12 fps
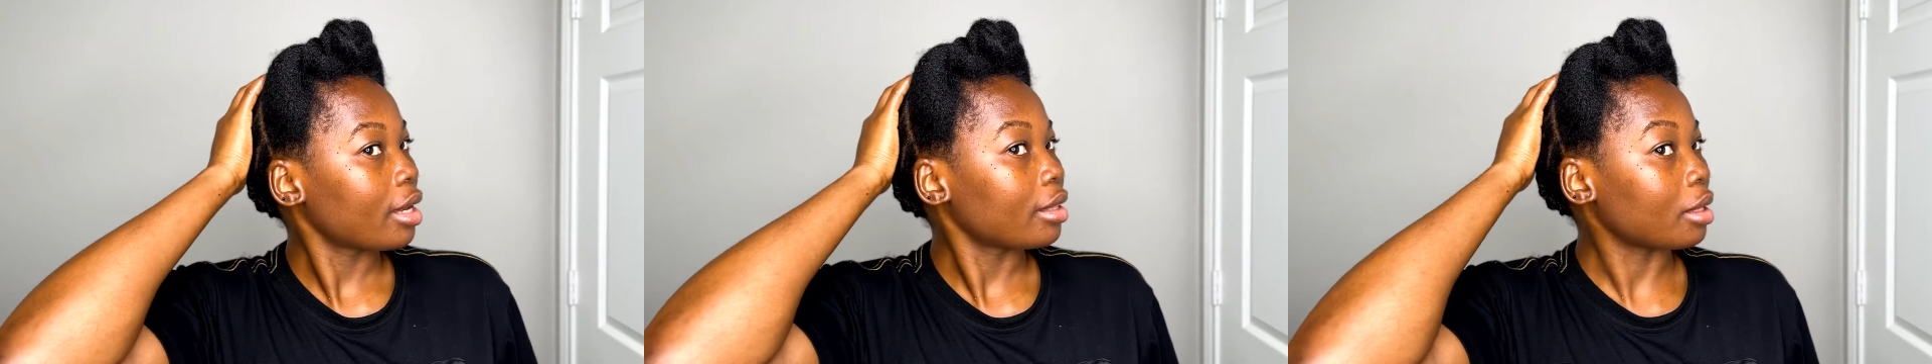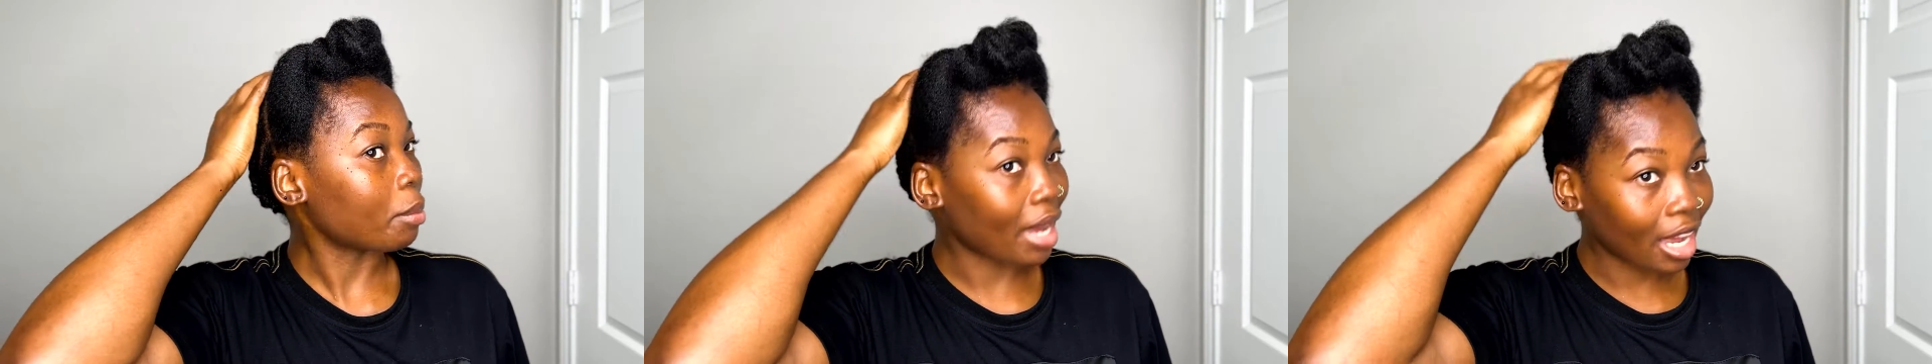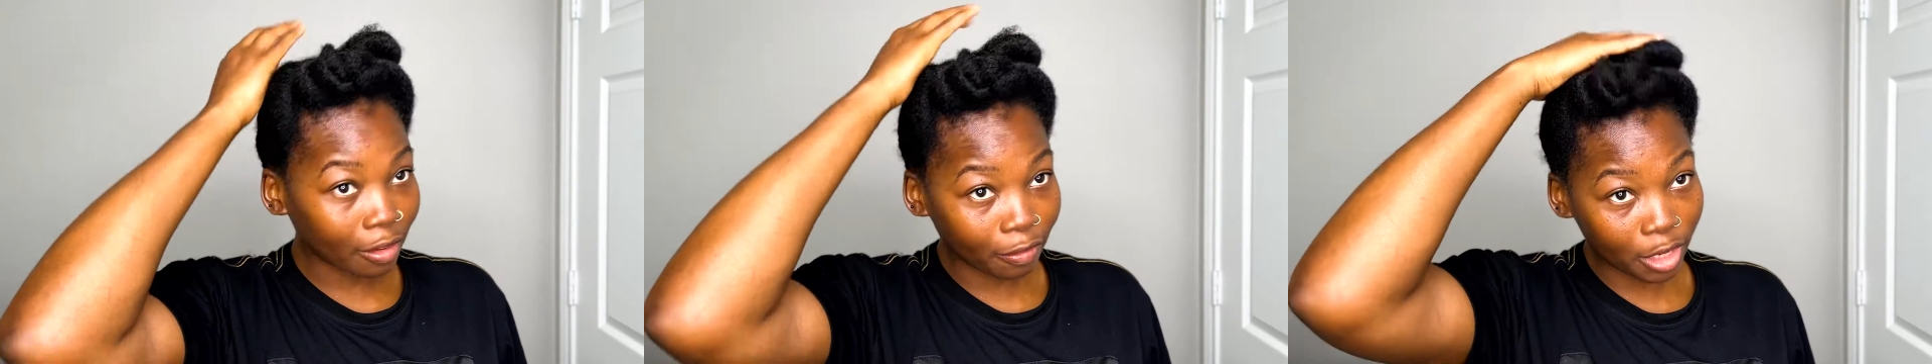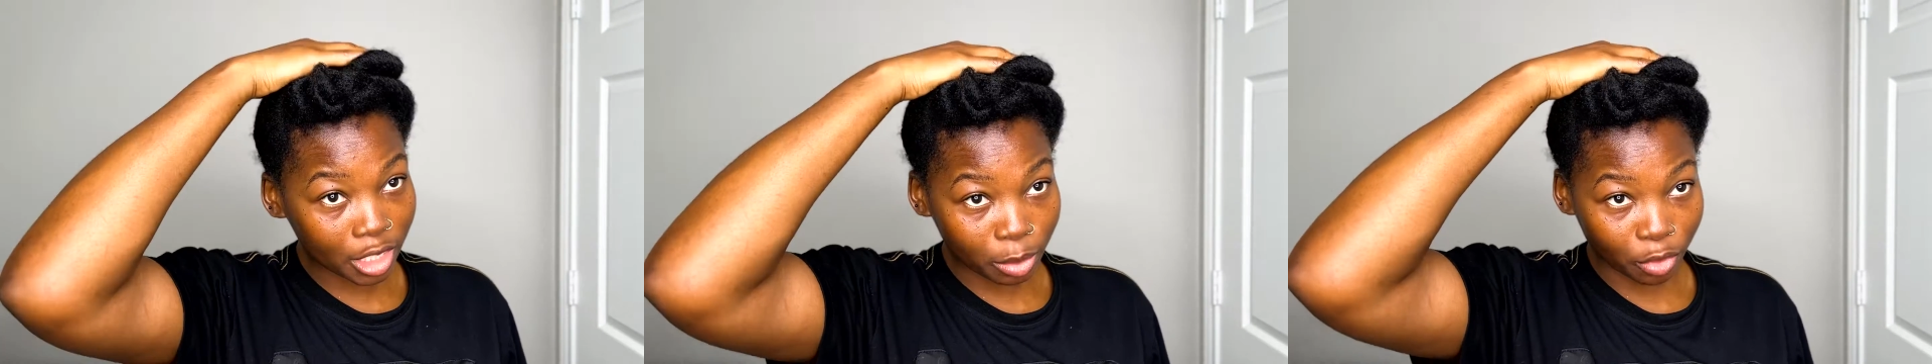the back
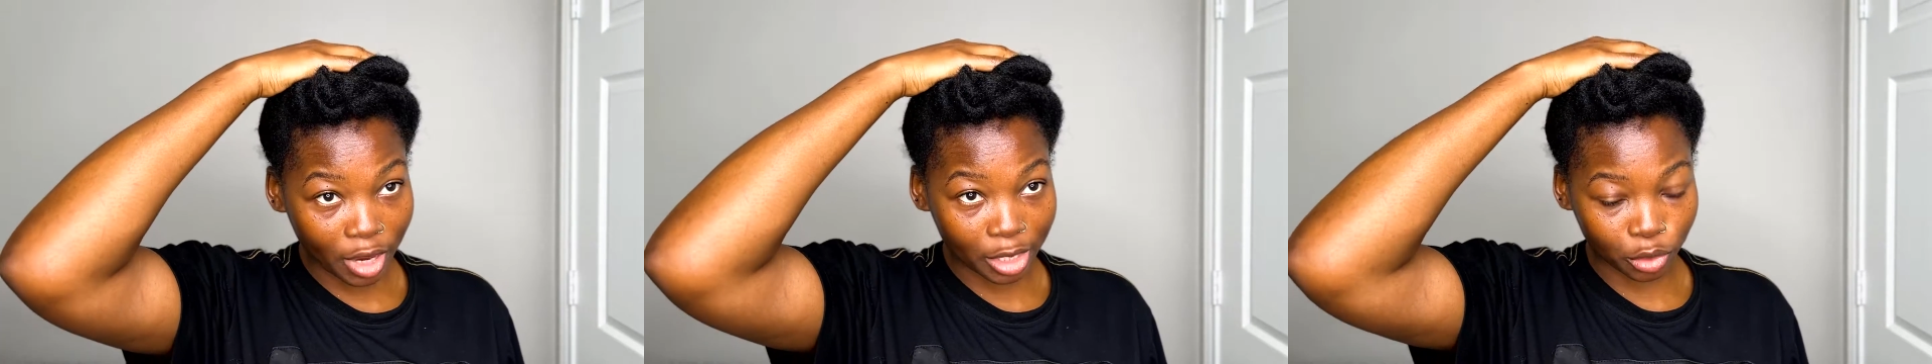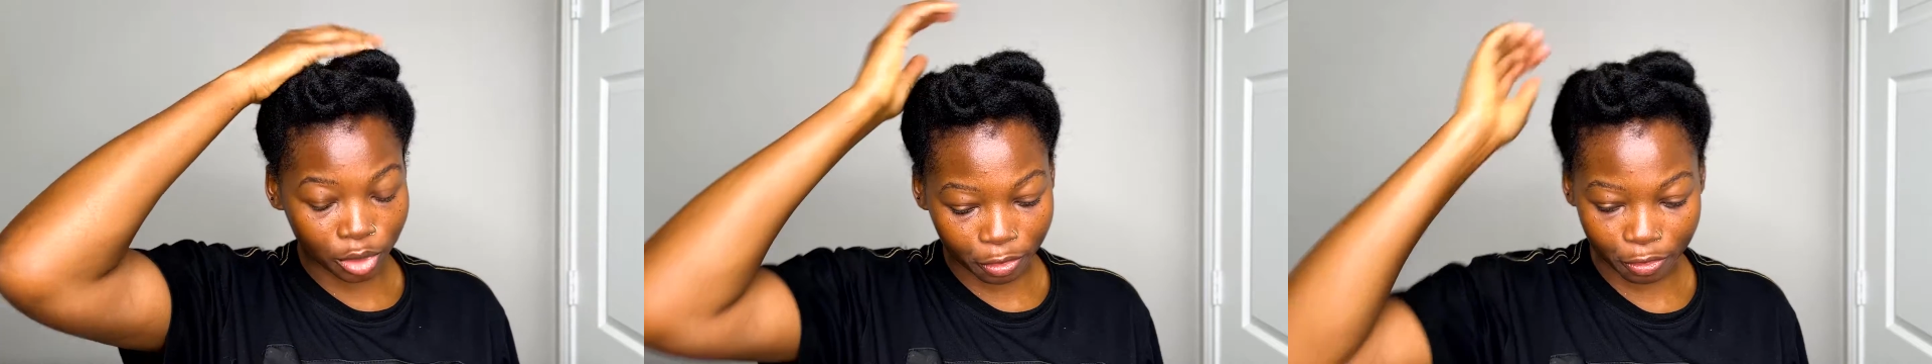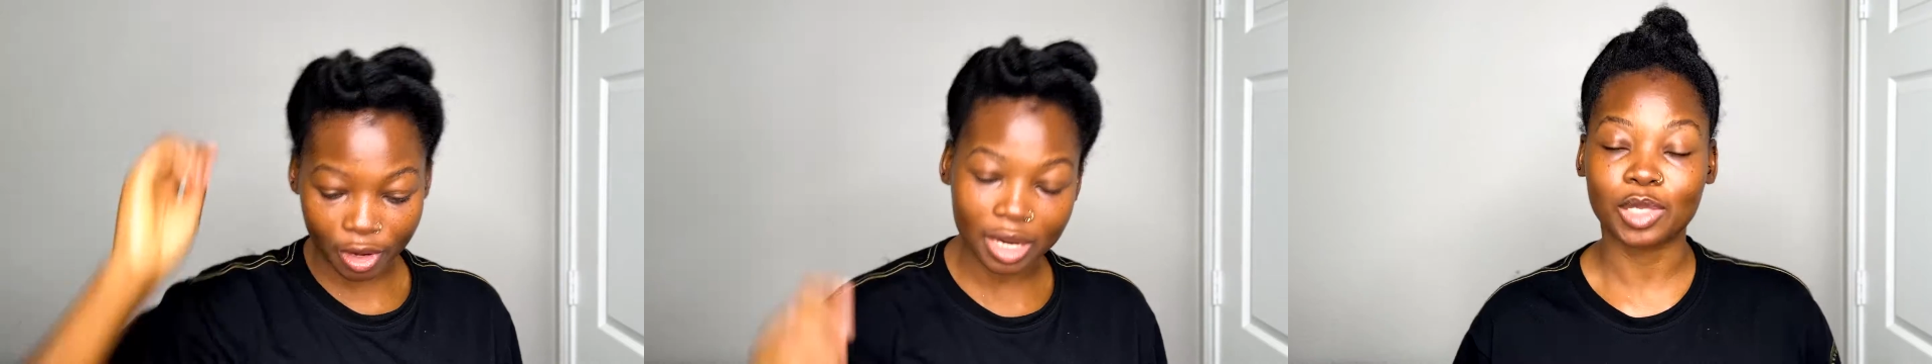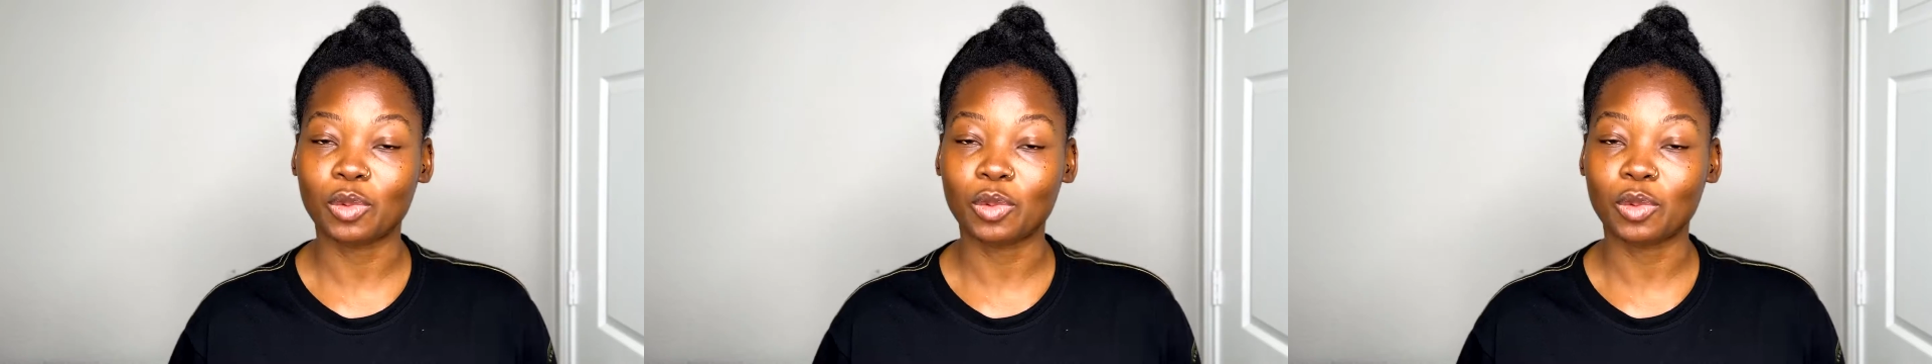first before I do the front.